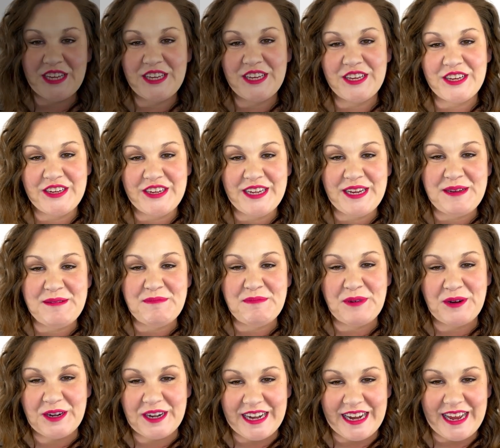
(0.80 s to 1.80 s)
Good
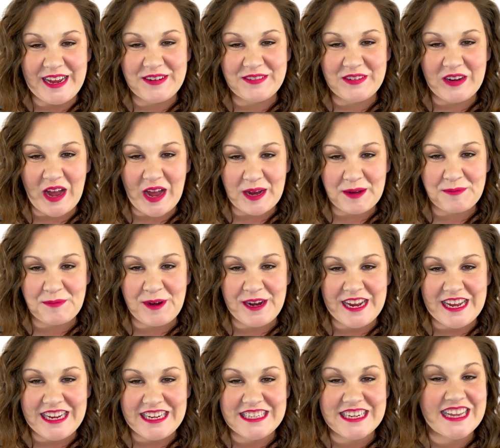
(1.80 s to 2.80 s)
morning,
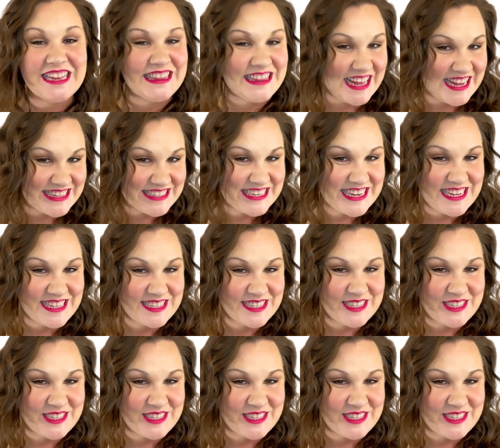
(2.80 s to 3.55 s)
Rockbridge. Let's get